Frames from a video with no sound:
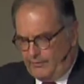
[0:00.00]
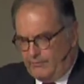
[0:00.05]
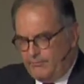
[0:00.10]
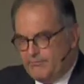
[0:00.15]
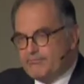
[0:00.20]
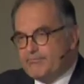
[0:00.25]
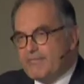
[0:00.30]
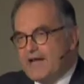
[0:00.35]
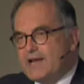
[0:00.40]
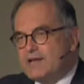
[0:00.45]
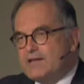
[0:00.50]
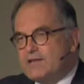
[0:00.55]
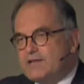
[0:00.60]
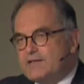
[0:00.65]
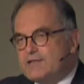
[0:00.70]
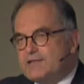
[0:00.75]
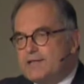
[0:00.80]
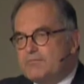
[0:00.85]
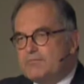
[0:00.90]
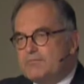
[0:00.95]
many
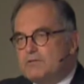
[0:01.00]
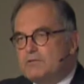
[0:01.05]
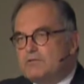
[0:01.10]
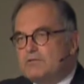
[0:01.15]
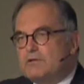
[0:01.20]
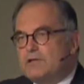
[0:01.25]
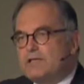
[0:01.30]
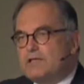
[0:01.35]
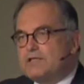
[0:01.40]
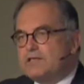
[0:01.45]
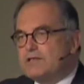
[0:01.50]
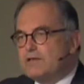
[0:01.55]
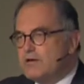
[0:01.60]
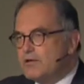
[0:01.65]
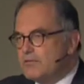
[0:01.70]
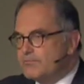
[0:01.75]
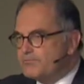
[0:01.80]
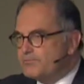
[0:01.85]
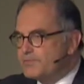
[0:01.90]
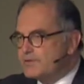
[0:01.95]
similar
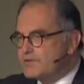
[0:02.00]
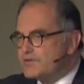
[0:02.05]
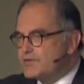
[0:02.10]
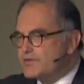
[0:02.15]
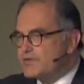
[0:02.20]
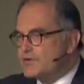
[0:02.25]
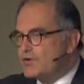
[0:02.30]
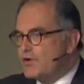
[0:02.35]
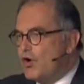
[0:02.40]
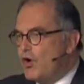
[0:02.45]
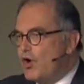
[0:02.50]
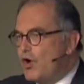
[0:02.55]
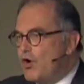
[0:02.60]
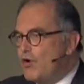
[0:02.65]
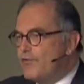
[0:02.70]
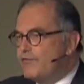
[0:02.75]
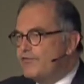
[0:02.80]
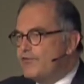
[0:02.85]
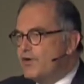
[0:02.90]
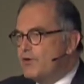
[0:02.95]
examples
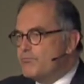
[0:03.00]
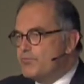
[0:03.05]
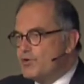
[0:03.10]
of